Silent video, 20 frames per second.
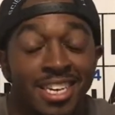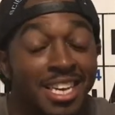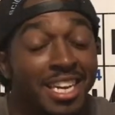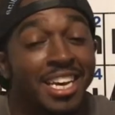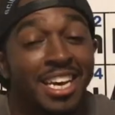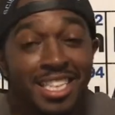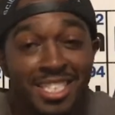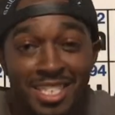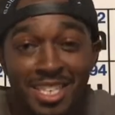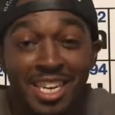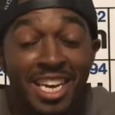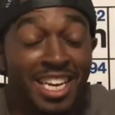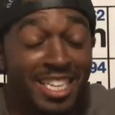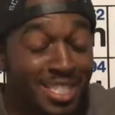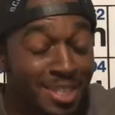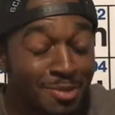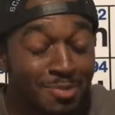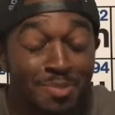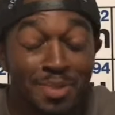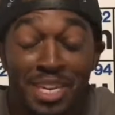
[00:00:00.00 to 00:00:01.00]

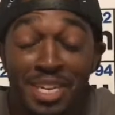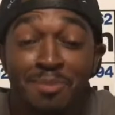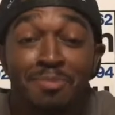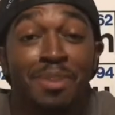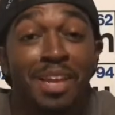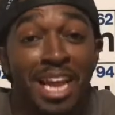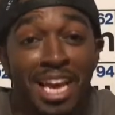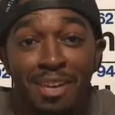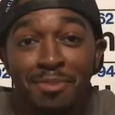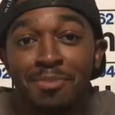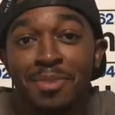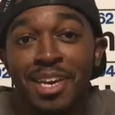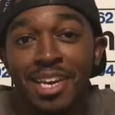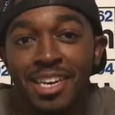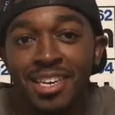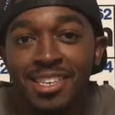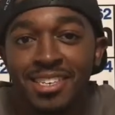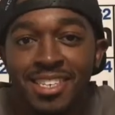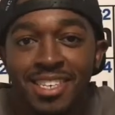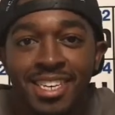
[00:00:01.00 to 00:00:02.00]
as a big black
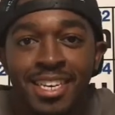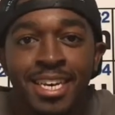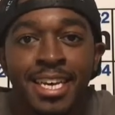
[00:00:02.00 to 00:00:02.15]
male,